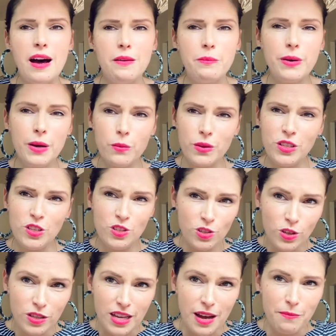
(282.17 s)
But when you
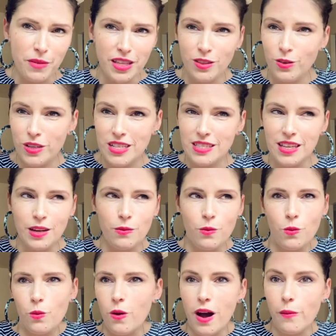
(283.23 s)
do that, my thought is like,
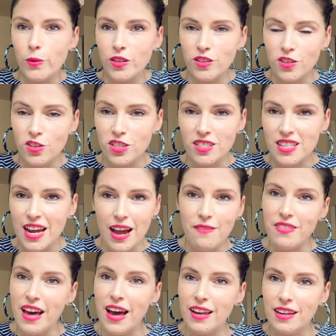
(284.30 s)
why wouldn't you just have
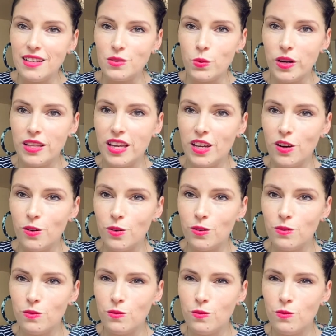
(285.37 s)
that as where they go
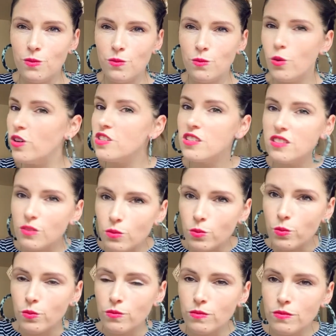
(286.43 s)
and watch the,
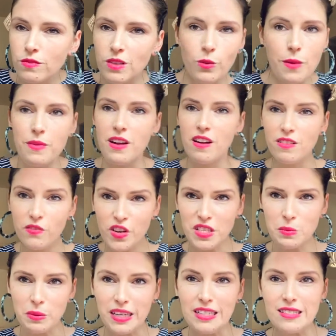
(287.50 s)
the webinar in the
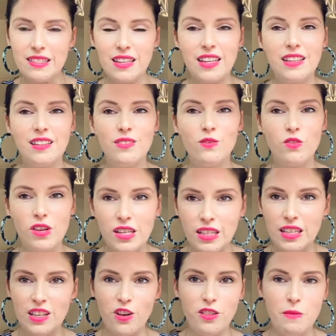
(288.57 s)
first place? Like
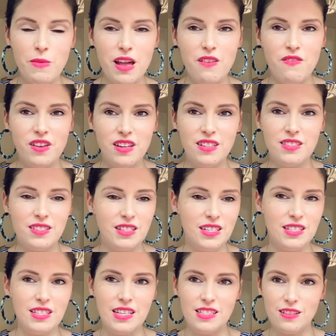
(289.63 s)
really the only benefit is,
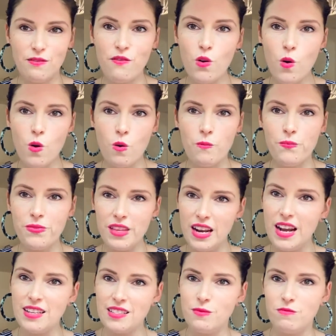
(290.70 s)
is there's a form that
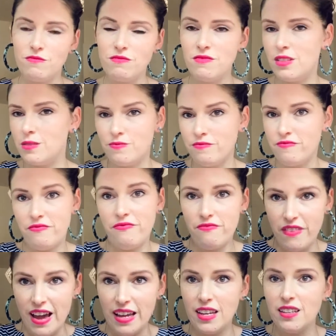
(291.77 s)
has some, some
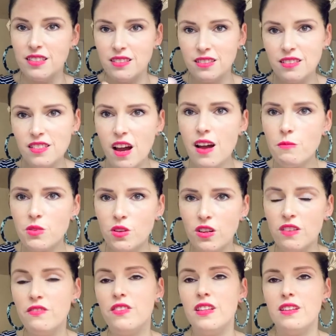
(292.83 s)
fake times on
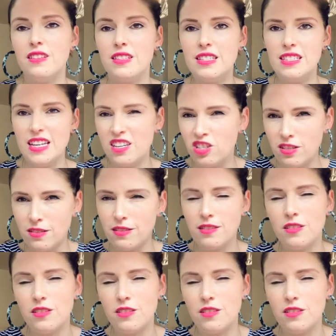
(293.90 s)
it for the, the sessions.